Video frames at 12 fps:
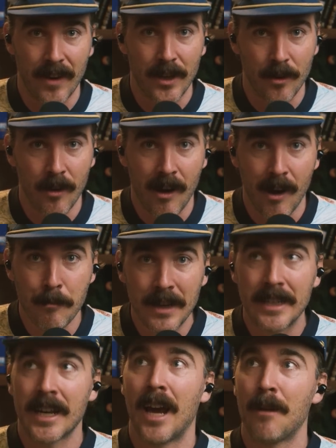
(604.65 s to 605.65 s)
I don't know how
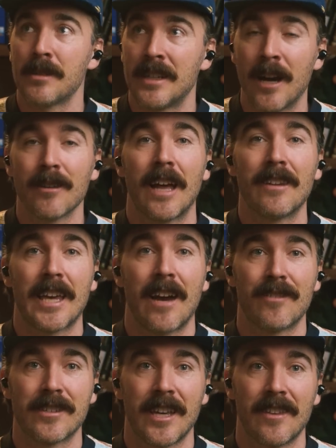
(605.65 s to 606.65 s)
many times and how loudly I
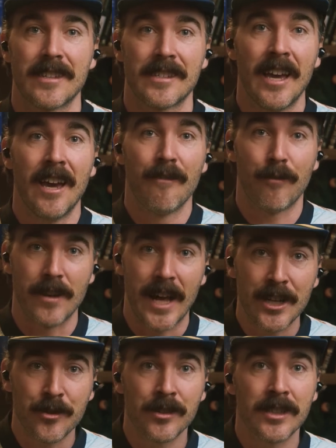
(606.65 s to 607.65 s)
have to say this. For
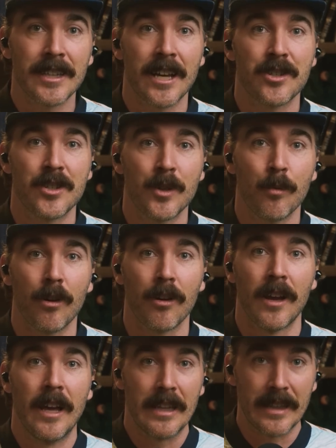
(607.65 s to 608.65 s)
natural selection to
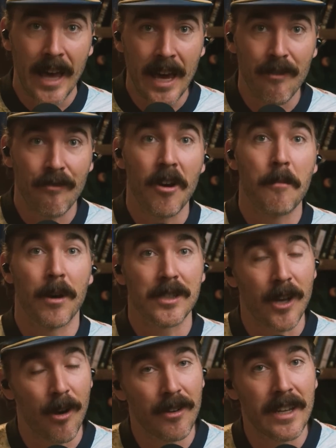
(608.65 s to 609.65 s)
work, life
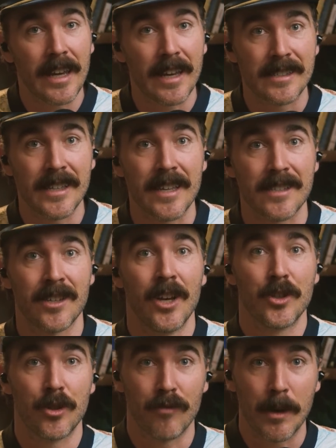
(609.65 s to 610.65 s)
must already exist
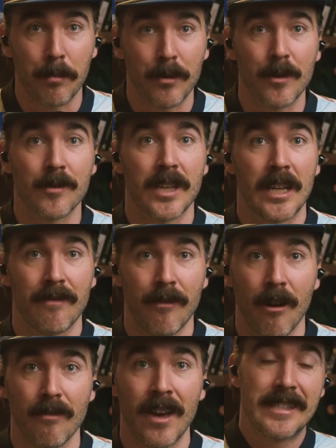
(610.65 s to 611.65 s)
to reproduce and
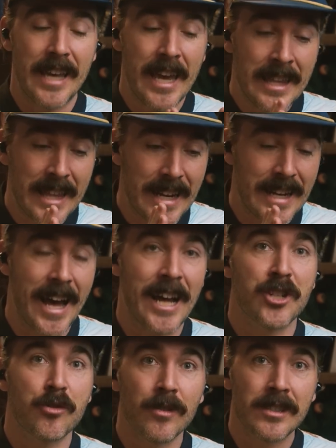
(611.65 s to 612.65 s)
evolve. Saying that
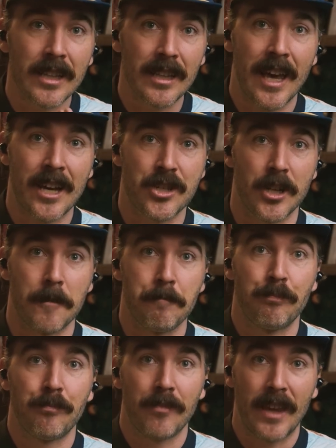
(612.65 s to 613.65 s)
natural selection
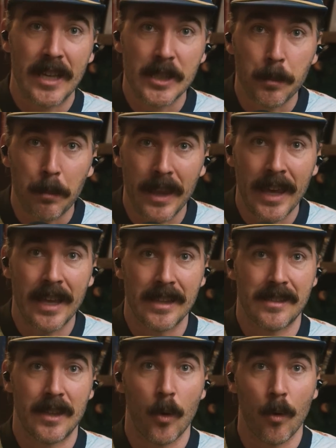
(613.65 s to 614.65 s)

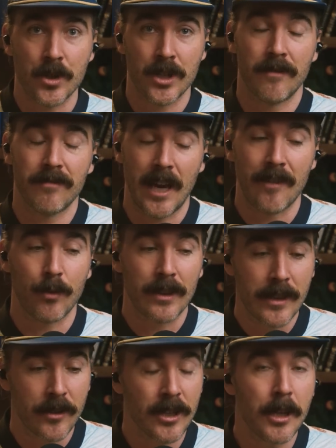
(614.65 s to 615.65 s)
explains the origin of life would
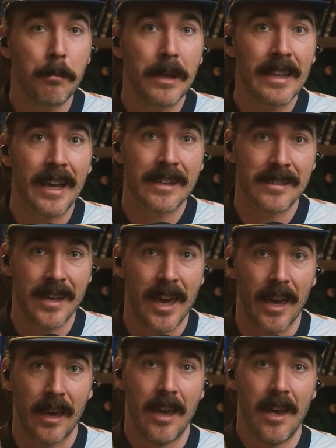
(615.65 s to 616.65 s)
literally be like
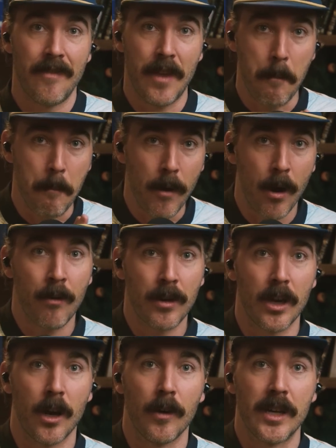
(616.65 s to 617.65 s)
saying that
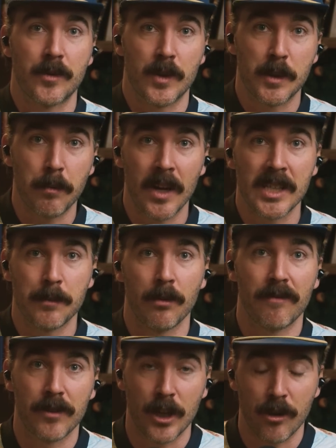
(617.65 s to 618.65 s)
Mario is
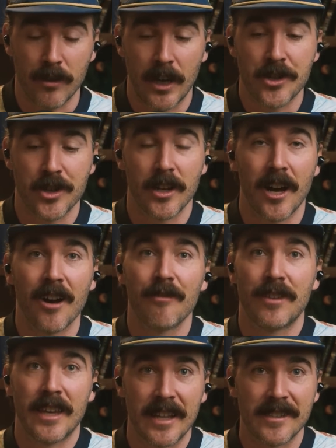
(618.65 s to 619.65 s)
responsible for the creation
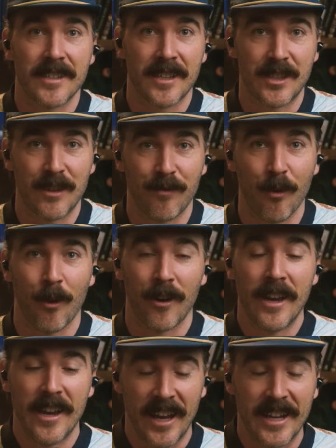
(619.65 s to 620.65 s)
of the N64.
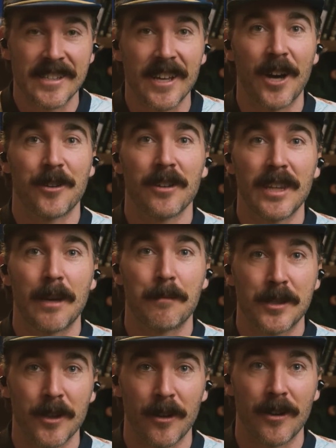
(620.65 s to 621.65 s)
It is utterly
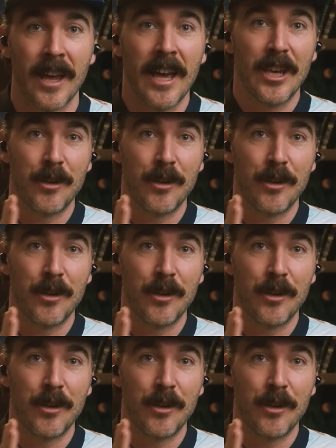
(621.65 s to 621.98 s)
absurd.